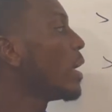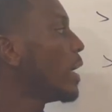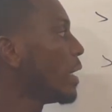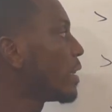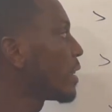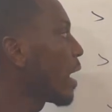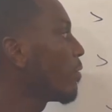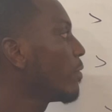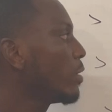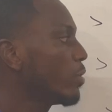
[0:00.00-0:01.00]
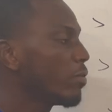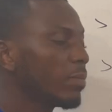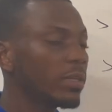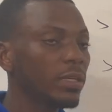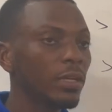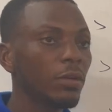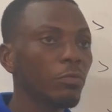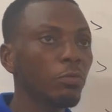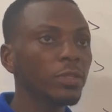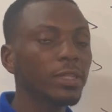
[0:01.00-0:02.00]
in time value of money
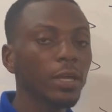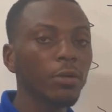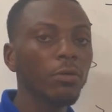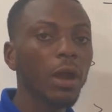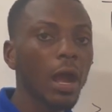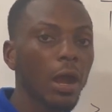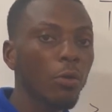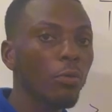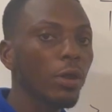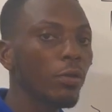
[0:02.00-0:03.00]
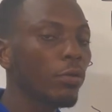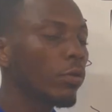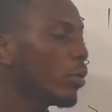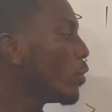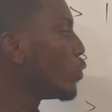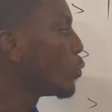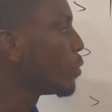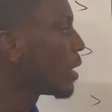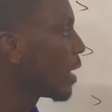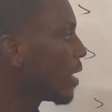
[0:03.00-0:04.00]
will tell how well you
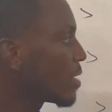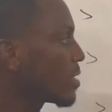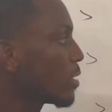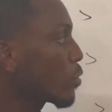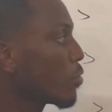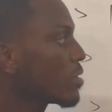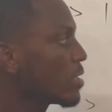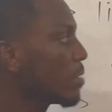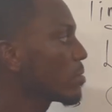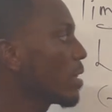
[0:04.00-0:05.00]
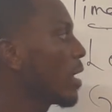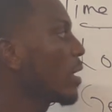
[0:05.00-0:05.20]
would understand concepts like